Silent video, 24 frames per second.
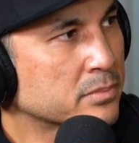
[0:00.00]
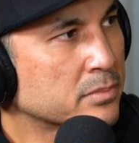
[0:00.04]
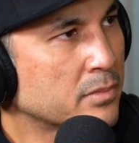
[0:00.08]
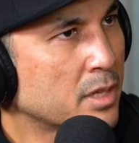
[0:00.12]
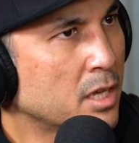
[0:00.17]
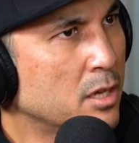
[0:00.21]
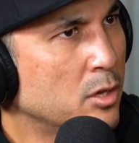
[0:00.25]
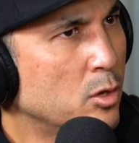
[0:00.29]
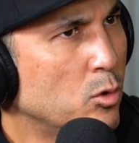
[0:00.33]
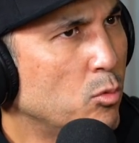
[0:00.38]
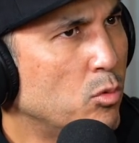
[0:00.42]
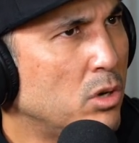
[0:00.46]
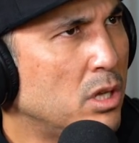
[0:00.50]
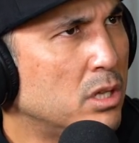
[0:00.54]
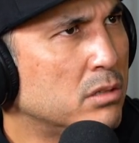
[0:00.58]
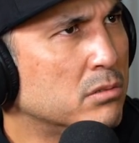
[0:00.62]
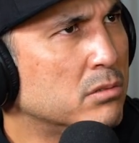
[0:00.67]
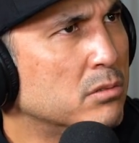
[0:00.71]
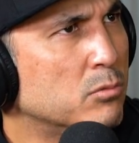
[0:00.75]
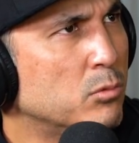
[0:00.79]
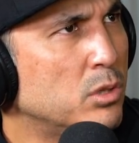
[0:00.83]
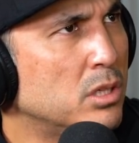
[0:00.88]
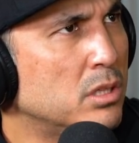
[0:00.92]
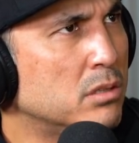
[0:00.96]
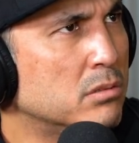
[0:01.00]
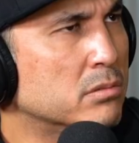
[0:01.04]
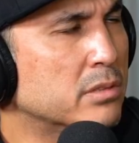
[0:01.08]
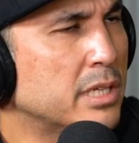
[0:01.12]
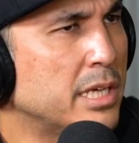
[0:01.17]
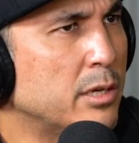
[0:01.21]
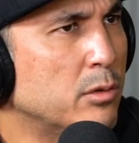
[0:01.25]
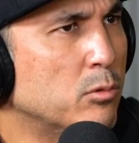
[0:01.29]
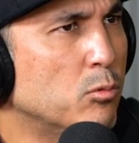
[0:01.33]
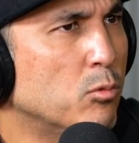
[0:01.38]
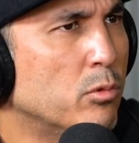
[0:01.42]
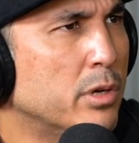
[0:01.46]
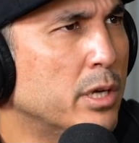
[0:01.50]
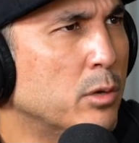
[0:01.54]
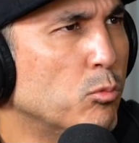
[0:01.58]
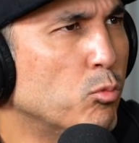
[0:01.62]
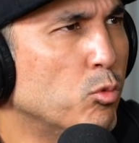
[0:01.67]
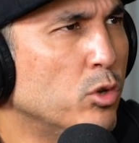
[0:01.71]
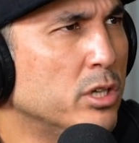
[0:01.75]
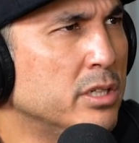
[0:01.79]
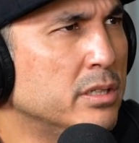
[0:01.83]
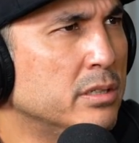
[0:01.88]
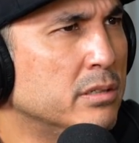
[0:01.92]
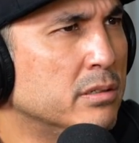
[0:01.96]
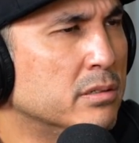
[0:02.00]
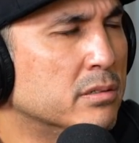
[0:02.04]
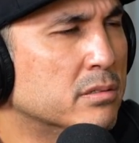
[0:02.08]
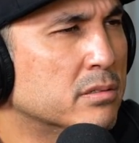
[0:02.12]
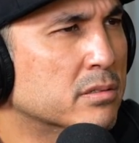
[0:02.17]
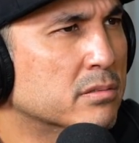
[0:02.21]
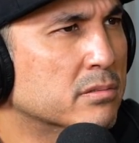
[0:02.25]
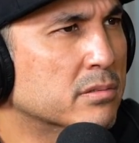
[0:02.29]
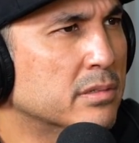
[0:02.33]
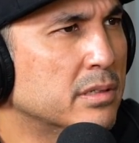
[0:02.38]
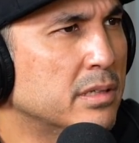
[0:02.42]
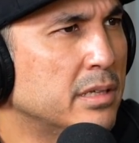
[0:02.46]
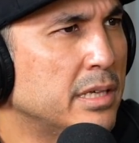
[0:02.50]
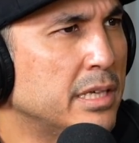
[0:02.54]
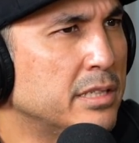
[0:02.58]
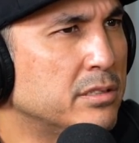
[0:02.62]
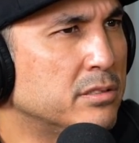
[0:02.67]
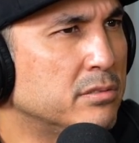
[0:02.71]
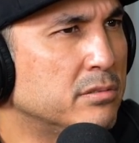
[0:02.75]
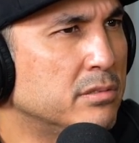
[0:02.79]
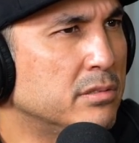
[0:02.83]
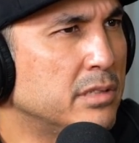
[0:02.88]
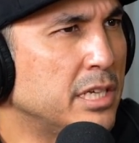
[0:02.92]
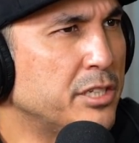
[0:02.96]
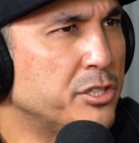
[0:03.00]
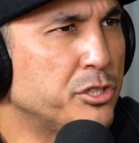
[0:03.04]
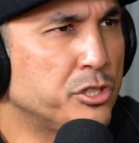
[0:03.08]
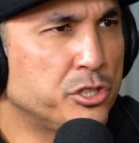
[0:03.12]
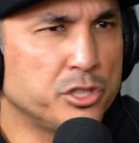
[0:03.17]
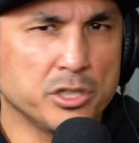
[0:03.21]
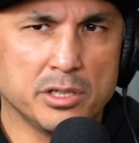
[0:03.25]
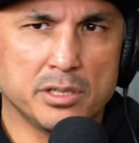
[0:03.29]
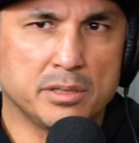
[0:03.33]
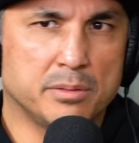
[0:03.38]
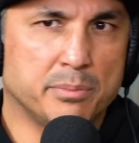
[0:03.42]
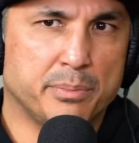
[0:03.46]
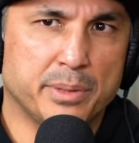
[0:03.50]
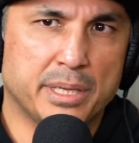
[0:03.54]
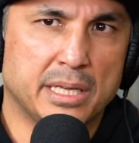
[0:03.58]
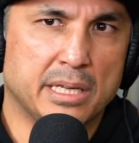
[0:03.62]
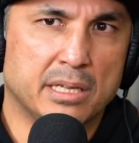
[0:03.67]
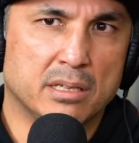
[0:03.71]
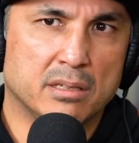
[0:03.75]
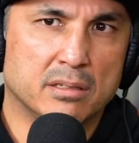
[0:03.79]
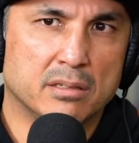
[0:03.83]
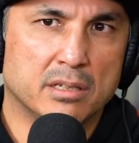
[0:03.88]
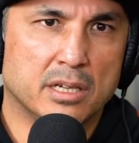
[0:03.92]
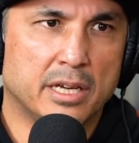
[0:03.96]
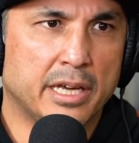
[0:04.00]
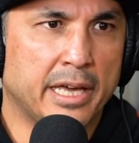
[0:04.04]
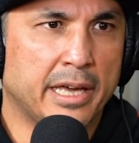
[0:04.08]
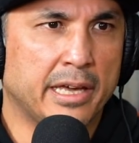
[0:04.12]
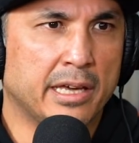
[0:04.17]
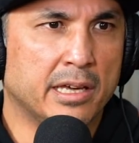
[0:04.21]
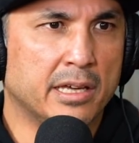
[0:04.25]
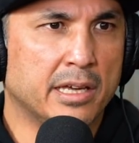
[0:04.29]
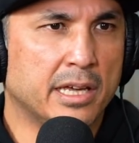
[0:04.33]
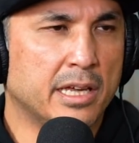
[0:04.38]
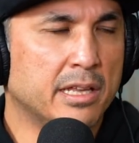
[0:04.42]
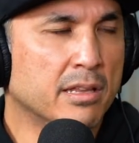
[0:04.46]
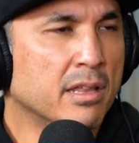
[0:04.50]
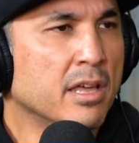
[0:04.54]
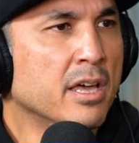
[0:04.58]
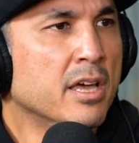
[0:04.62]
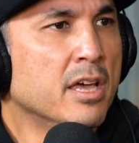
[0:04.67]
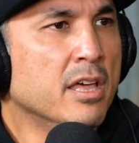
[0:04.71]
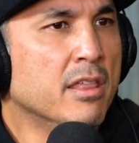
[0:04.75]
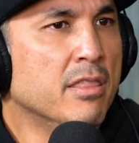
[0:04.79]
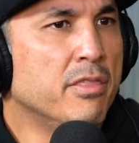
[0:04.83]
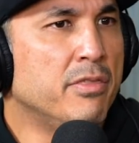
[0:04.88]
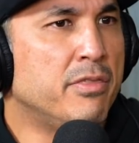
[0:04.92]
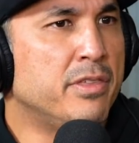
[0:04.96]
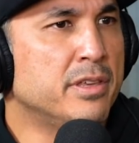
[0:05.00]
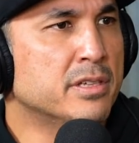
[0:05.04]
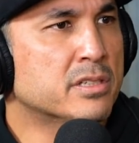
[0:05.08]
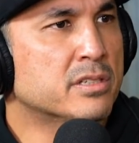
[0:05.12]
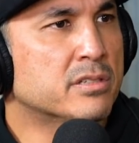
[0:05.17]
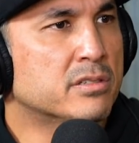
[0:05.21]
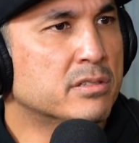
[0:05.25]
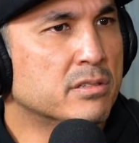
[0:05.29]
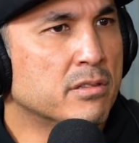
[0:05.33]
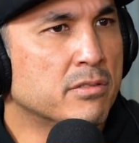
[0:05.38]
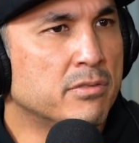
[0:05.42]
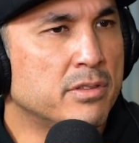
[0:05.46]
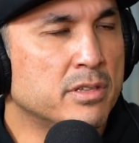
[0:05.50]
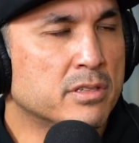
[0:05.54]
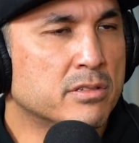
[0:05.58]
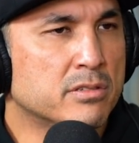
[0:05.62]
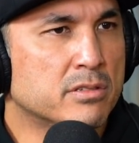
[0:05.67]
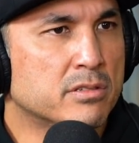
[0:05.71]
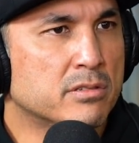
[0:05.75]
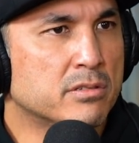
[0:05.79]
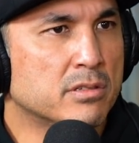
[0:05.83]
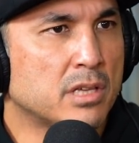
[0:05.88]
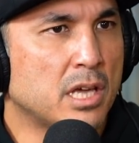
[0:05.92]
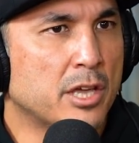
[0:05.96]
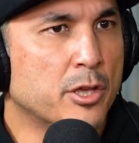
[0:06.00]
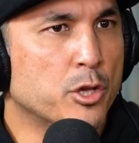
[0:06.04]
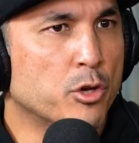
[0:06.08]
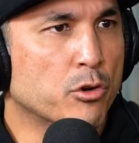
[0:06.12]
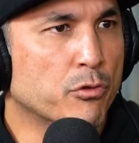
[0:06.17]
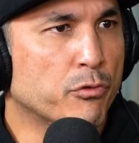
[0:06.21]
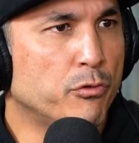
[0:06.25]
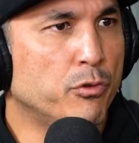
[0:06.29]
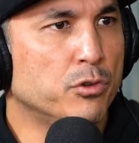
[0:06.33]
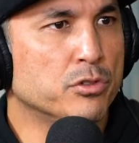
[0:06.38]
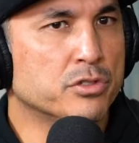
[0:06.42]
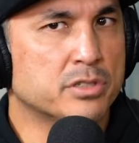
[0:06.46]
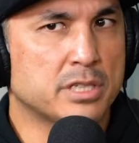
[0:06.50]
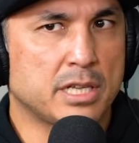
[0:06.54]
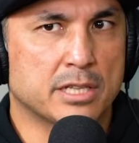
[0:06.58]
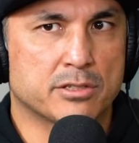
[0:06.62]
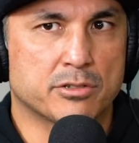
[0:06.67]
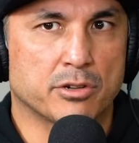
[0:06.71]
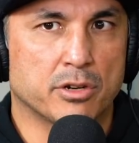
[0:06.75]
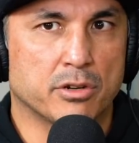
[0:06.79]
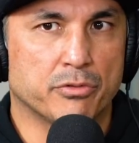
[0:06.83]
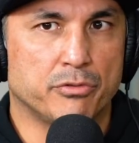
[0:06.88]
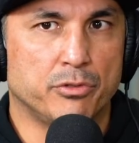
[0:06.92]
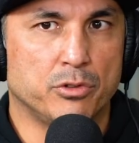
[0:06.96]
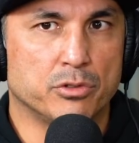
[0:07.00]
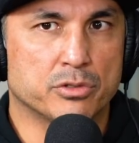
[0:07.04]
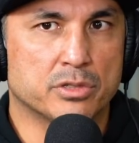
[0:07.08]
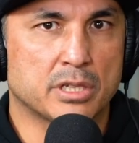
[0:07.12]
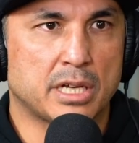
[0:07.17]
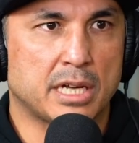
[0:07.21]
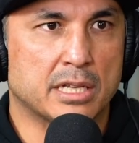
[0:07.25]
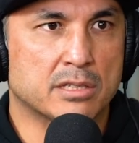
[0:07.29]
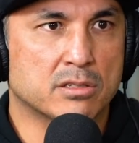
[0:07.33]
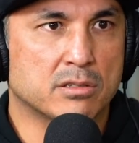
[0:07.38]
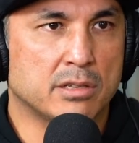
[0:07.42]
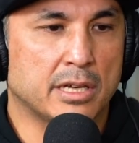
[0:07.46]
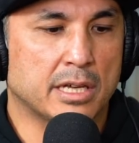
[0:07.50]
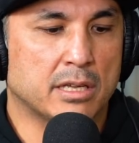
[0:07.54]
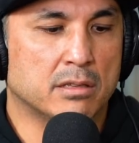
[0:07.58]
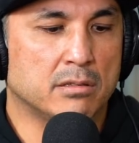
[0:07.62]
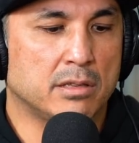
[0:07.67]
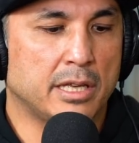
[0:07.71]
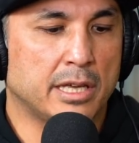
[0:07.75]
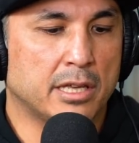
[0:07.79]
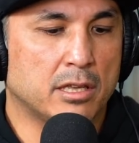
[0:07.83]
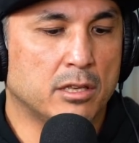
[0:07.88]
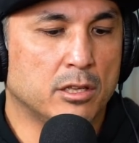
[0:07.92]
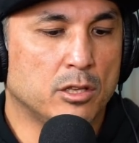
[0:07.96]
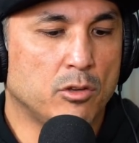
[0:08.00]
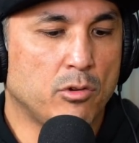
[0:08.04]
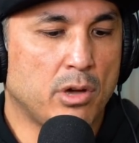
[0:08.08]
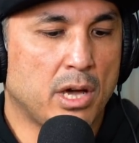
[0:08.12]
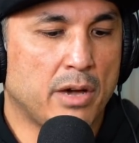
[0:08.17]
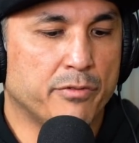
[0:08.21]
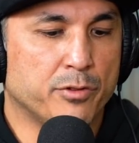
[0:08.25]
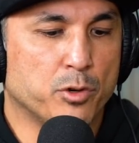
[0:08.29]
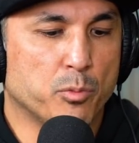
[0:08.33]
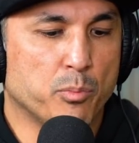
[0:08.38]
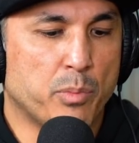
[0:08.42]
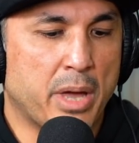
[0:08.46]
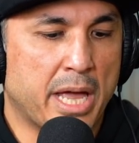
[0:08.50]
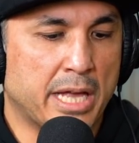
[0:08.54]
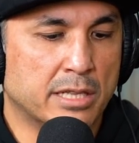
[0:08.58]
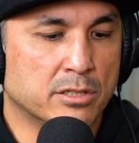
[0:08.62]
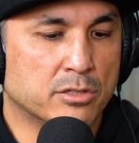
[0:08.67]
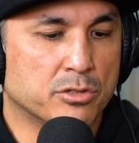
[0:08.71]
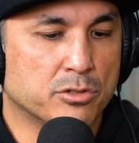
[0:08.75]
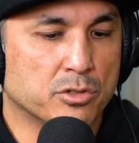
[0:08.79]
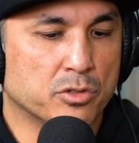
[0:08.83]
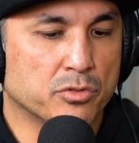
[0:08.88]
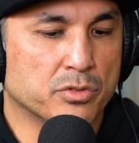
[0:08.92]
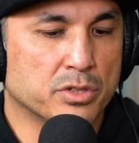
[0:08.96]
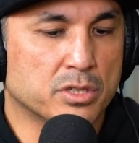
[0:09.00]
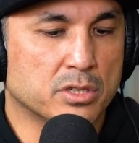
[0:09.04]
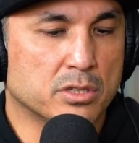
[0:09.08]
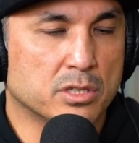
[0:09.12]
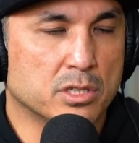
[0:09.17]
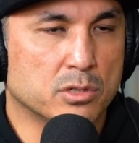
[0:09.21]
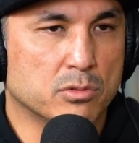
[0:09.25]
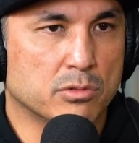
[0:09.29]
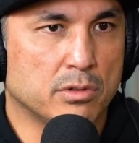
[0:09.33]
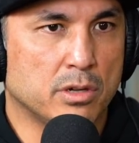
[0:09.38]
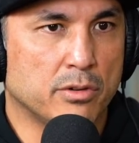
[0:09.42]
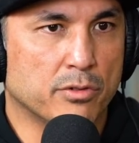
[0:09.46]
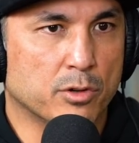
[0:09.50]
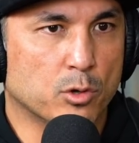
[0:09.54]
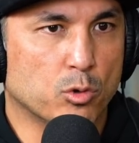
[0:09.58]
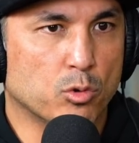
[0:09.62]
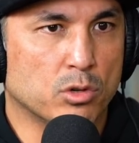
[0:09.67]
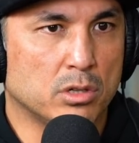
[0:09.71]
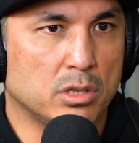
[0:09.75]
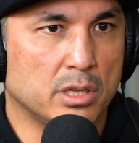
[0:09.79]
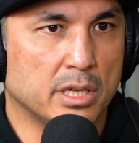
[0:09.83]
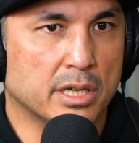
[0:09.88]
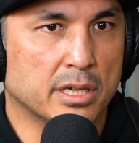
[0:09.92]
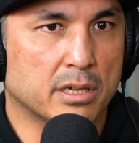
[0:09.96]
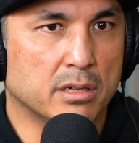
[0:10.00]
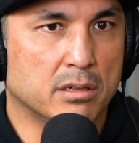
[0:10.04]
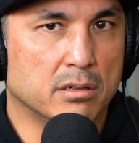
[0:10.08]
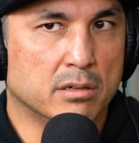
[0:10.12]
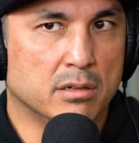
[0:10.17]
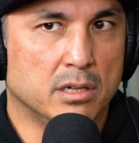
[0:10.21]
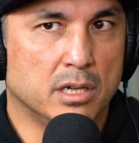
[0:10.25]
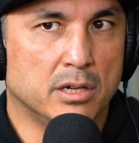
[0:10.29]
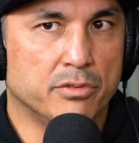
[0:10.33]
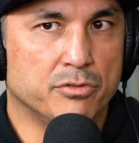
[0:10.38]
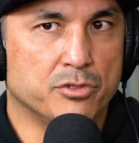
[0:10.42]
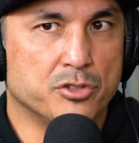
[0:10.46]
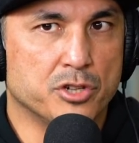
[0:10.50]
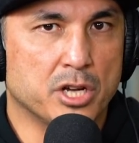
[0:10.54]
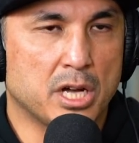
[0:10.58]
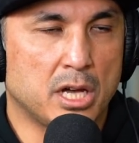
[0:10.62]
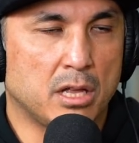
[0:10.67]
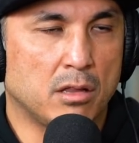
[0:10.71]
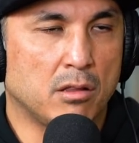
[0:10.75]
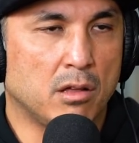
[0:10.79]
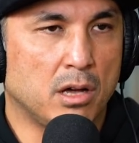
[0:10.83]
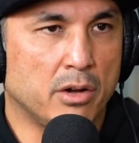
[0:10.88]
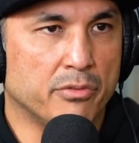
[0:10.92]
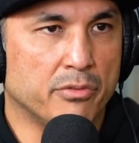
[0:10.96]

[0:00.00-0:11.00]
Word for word: No. Well, well, it it wouldn't it it shouldn't be. No. A, it, this this your full sets are your full sets. Like like you have your main services of acrylic, of gel.